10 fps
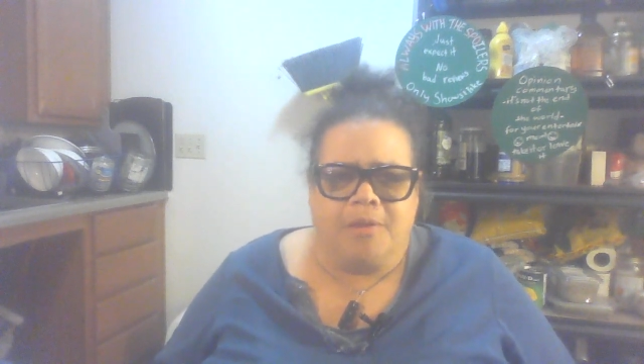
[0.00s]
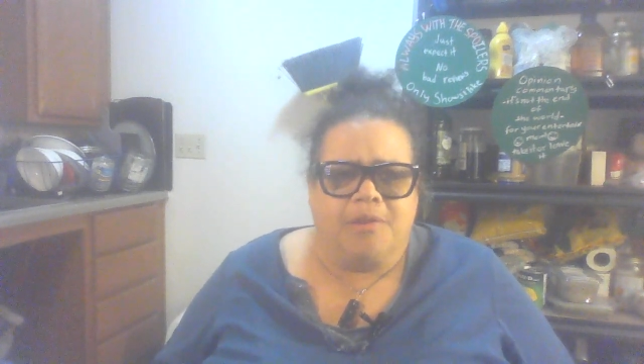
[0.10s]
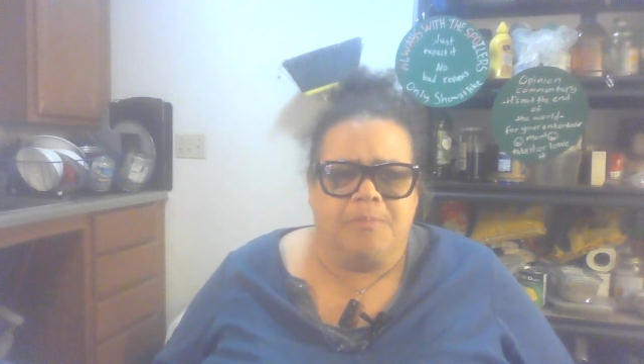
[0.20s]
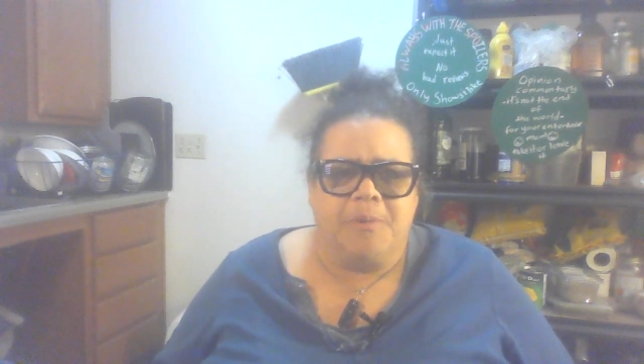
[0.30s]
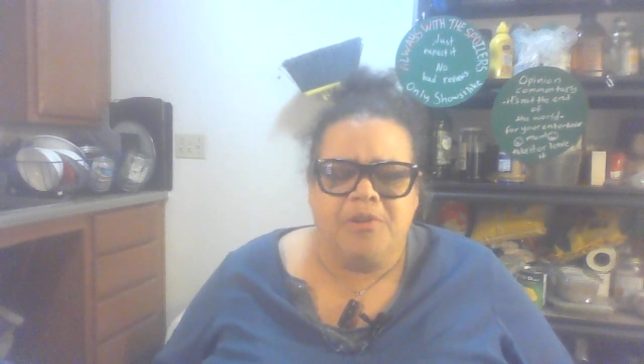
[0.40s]

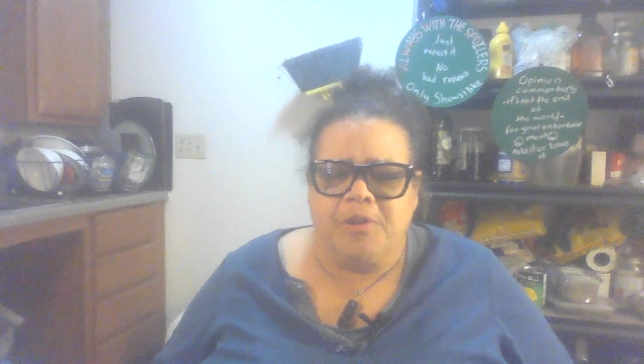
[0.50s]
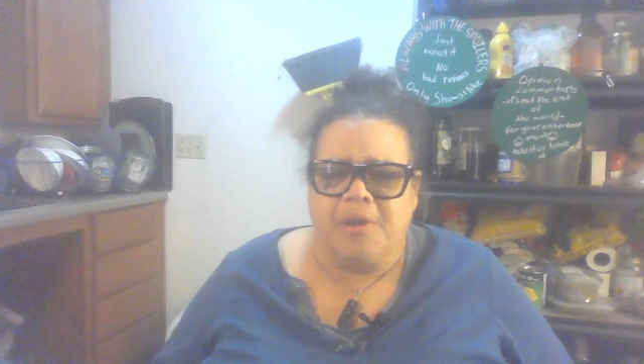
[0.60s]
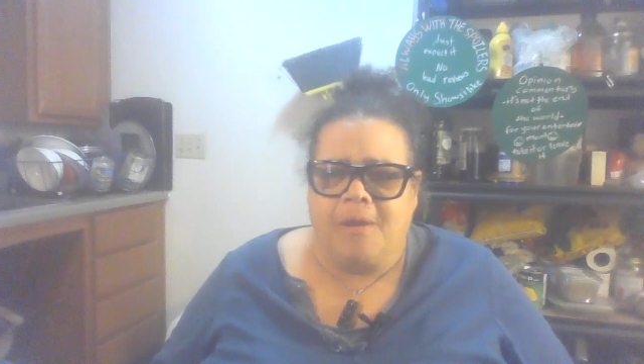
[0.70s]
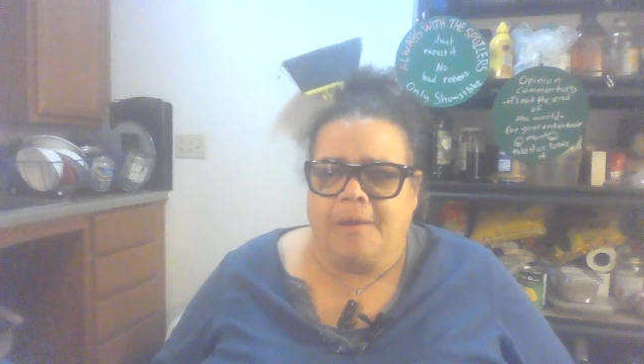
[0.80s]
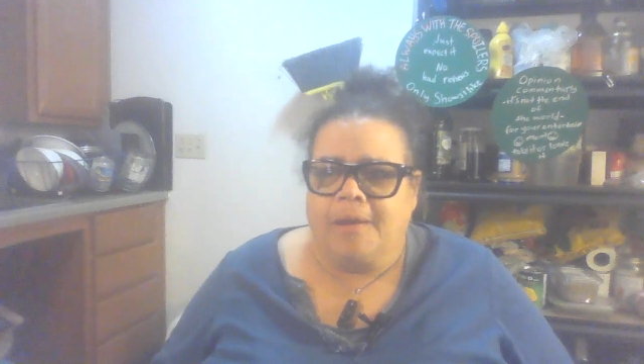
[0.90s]

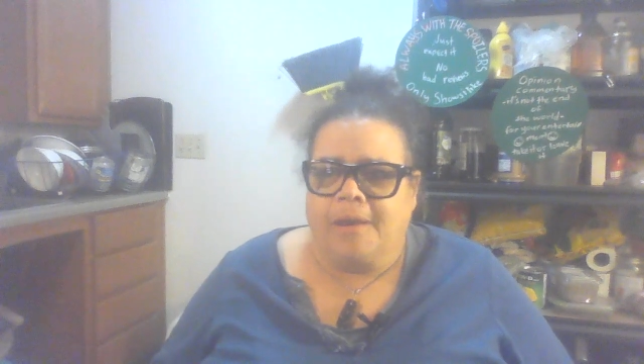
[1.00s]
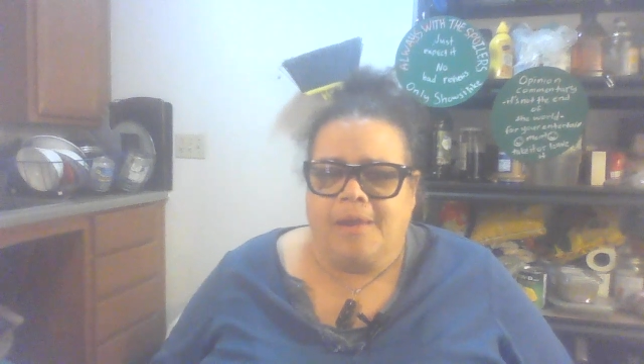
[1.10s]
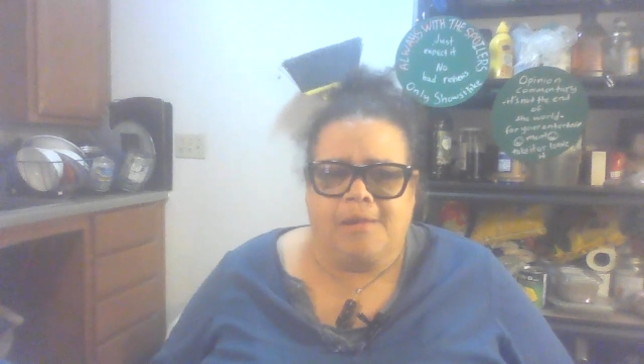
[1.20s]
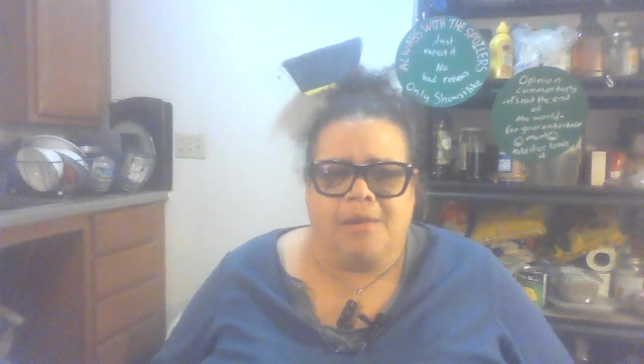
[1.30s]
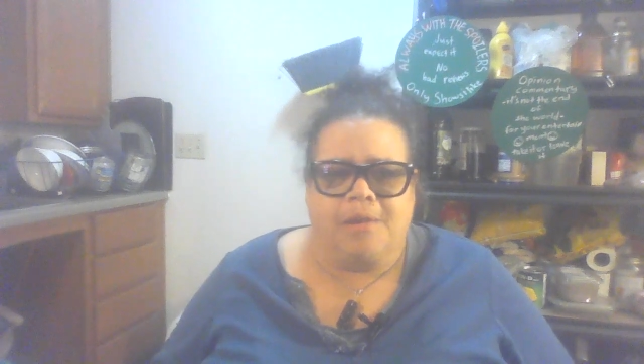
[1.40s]
especially on
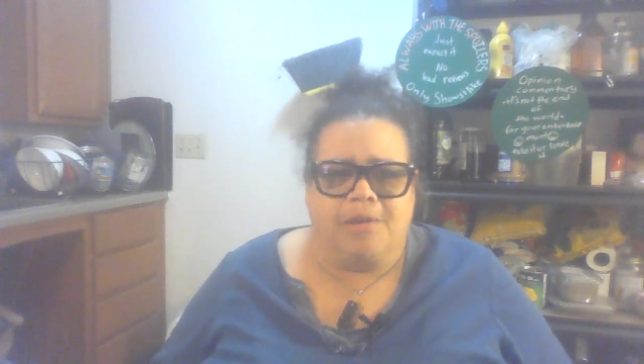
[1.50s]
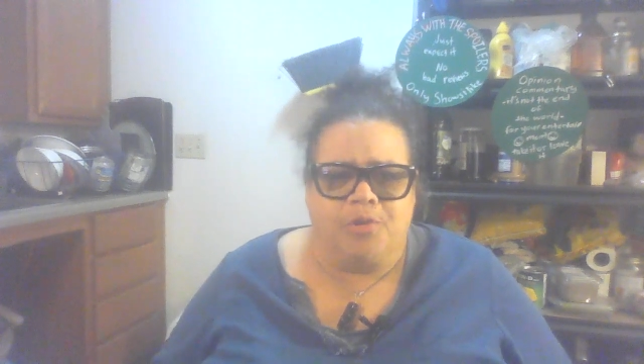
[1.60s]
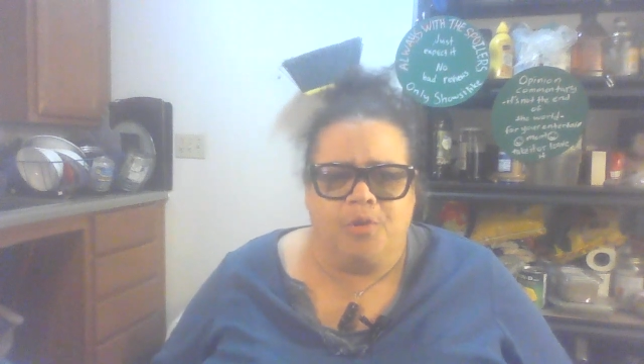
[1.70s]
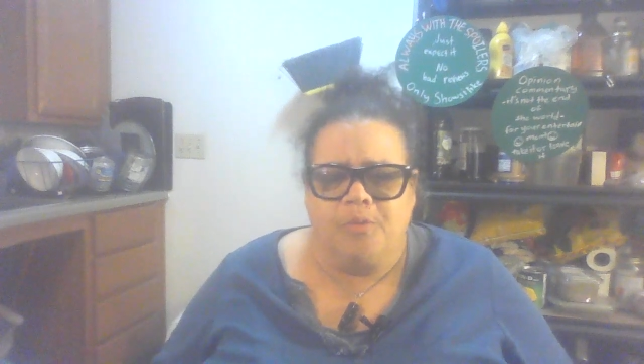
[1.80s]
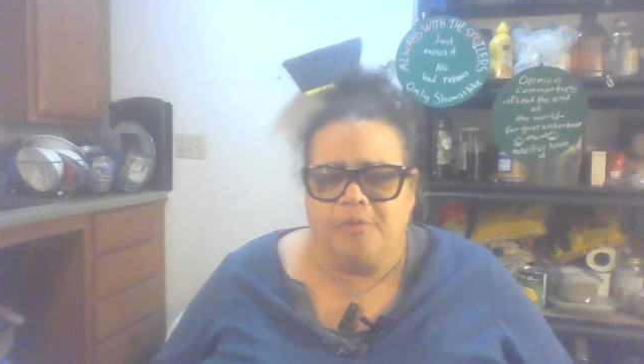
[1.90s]
like the
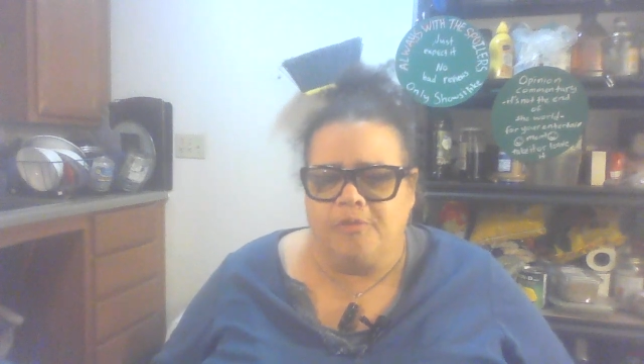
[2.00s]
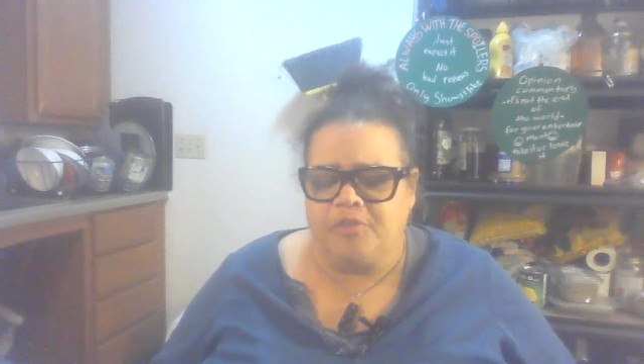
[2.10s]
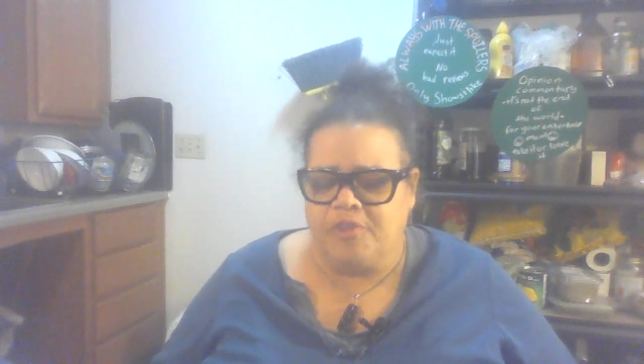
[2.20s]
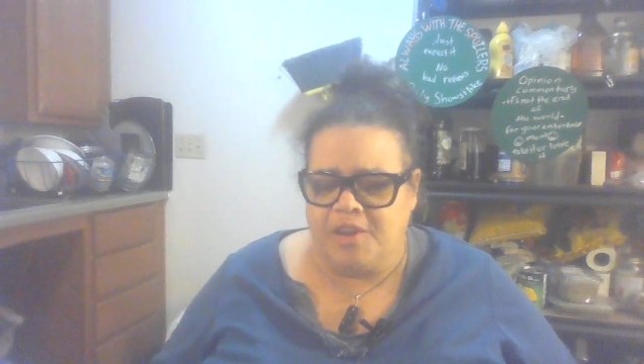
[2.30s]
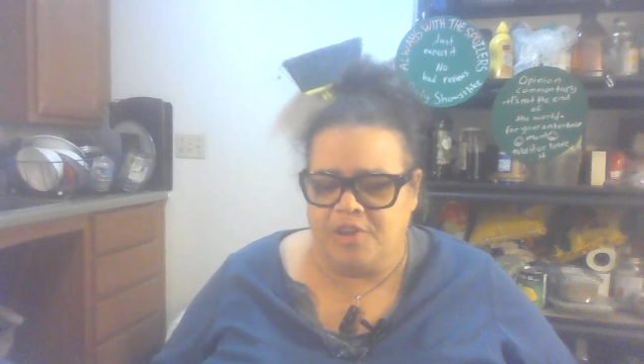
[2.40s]
conservative
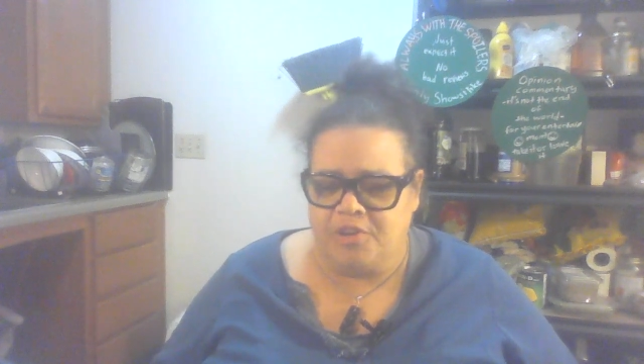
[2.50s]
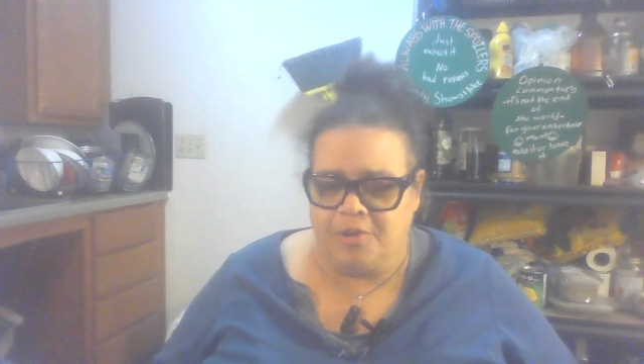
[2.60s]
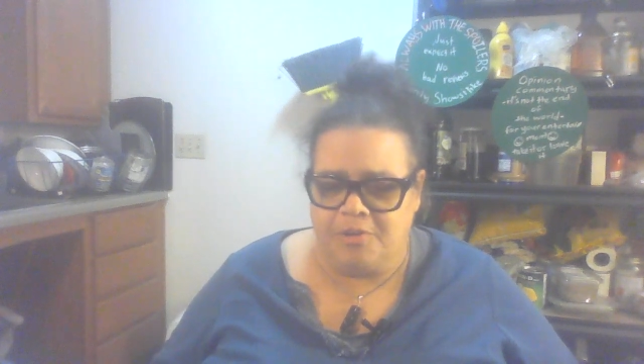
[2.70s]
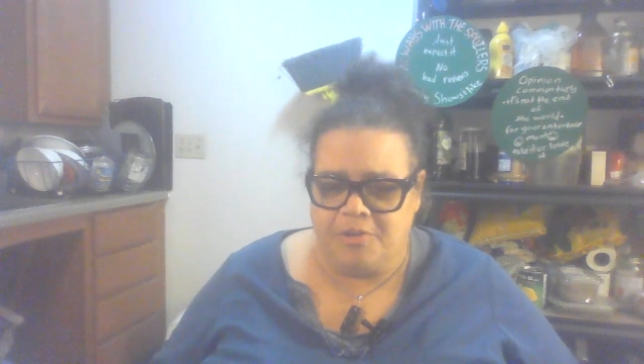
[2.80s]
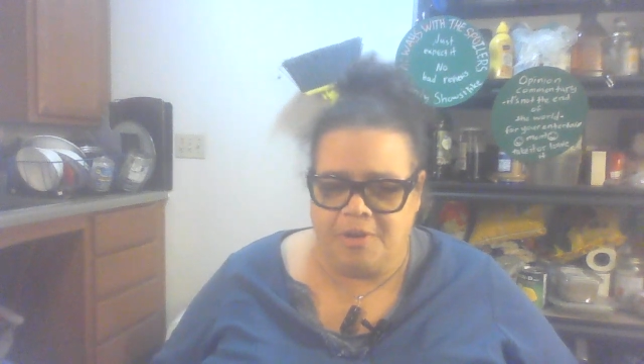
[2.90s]

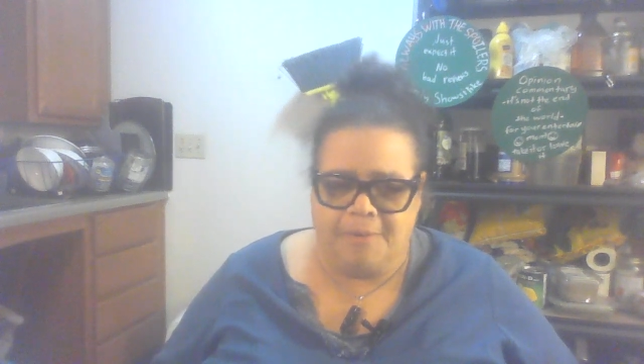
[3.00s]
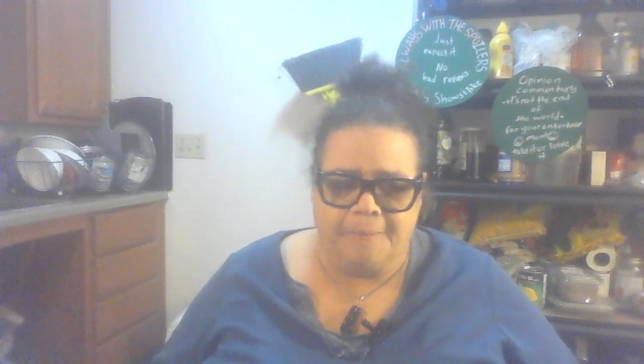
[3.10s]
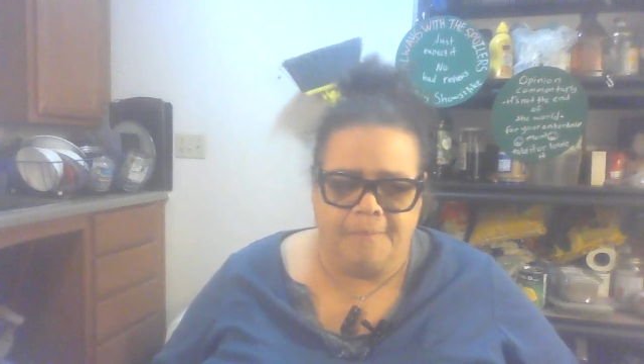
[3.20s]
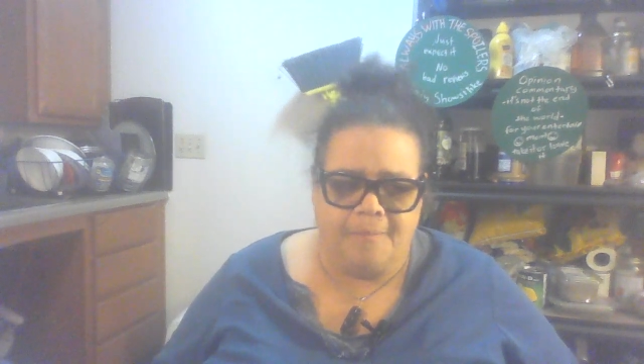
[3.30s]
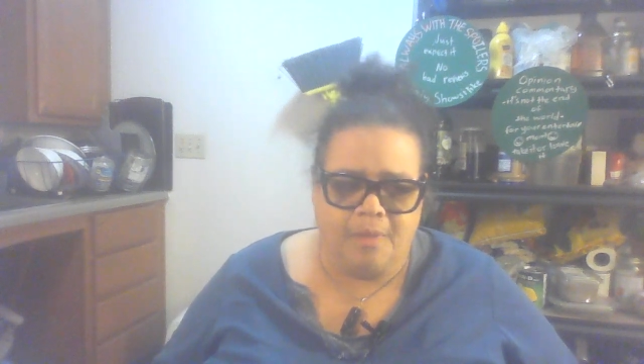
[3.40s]
stations, and